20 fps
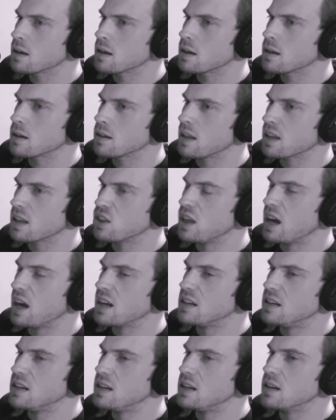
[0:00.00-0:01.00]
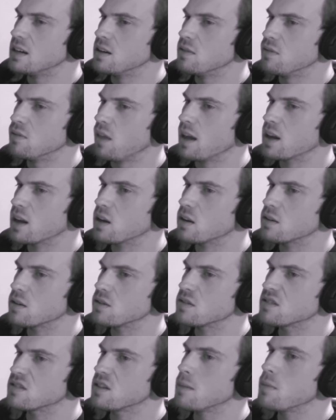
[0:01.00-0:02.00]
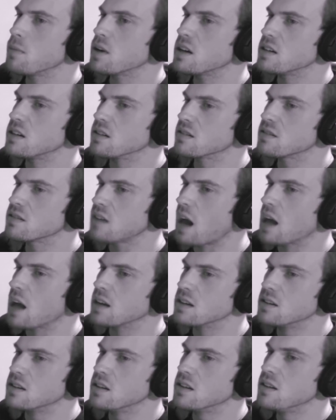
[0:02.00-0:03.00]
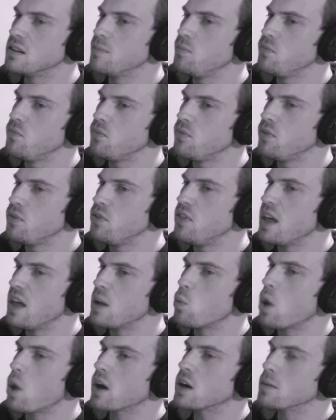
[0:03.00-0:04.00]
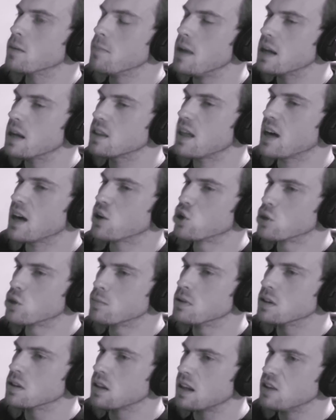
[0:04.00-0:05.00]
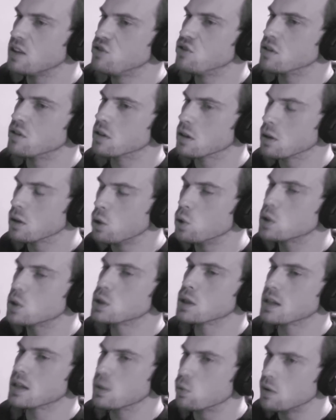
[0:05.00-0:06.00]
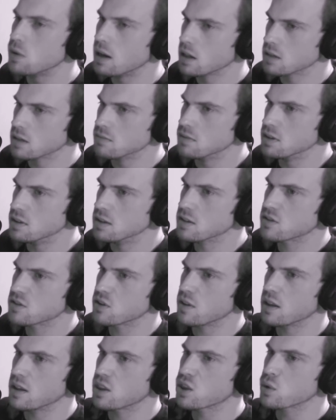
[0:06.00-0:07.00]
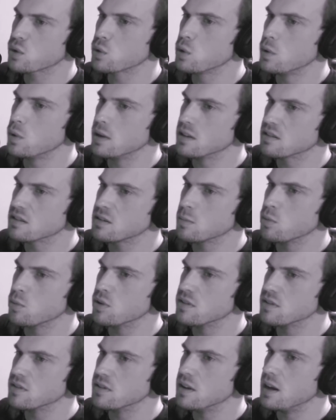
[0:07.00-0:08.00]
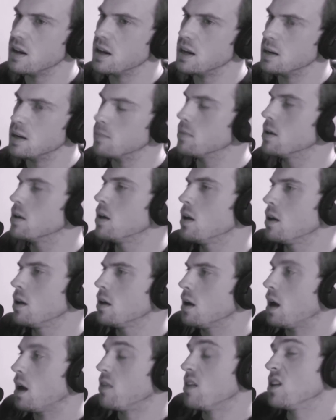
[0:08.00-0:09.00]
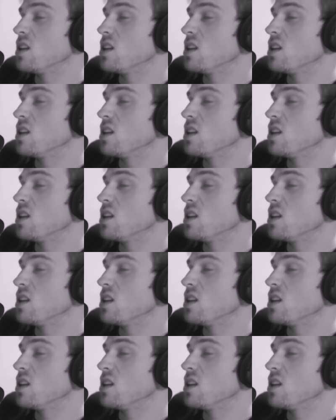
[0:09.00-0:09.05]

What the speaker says: like the idea of like somebody decided that they wanted to make that urban legend locally relevant, so they threw in someone's name. And then